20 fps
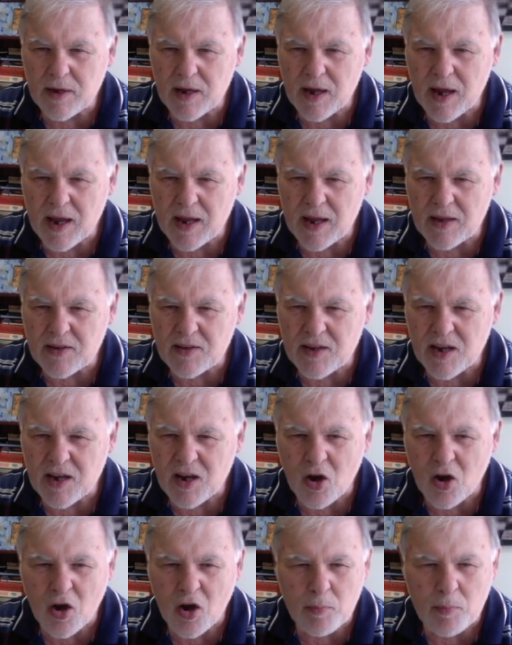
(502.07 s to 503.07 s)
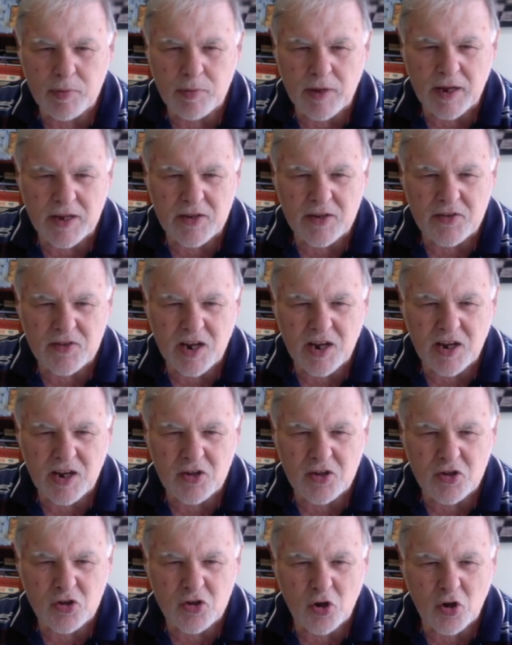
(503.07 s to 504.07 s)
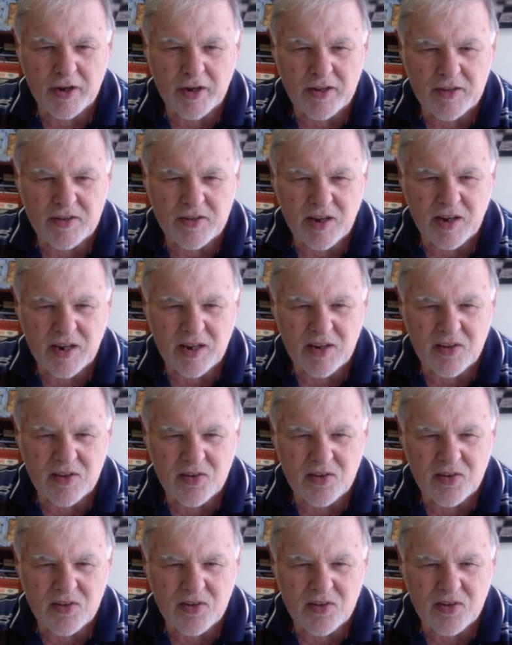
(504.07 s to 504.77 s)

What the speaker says: And I played knight takes.